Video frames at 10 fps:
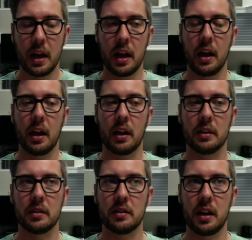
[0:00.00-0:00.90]

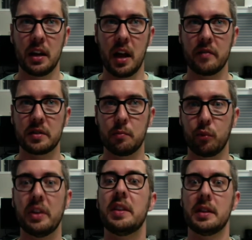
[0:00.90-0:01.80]
and have some
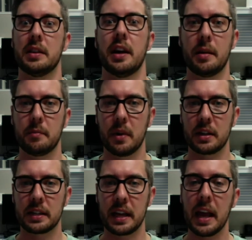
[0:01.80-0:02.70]
breathing time.
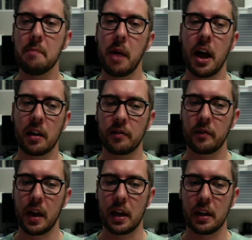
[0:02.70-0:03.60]
Because I came back from
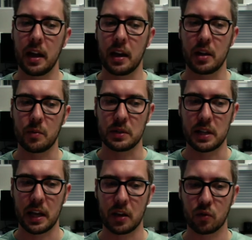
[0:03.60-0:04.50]
that, and it was
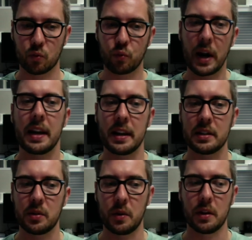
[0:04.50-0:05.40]
like right
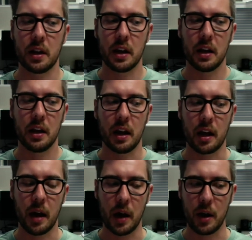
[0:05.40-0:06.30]
into it.
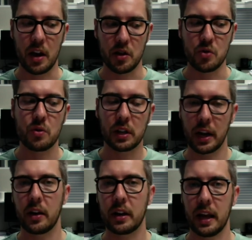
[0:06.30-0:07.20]
I had new
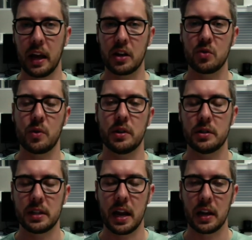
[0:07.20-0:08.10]
clarity, I had new
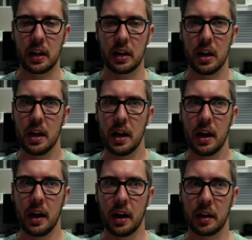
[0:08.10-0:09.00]
understanding,
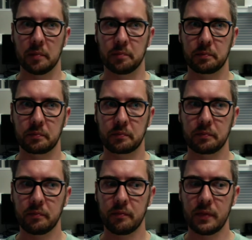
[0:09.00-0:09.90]
that
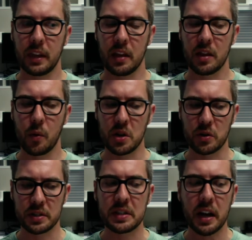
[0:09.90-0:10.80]
when
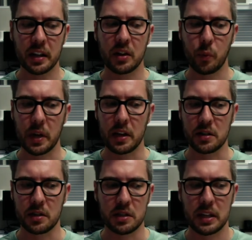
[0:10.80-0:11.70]
you're stuck in the
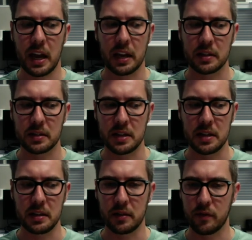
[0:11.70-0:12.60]
weeds, you just can't
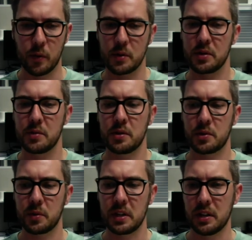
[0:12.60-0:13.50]
see the forest through the
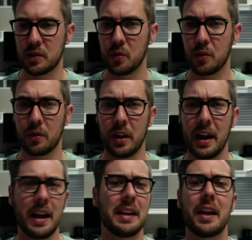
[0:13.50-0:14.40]
trees or
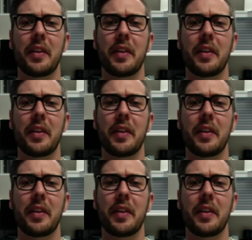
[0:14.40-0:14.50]
any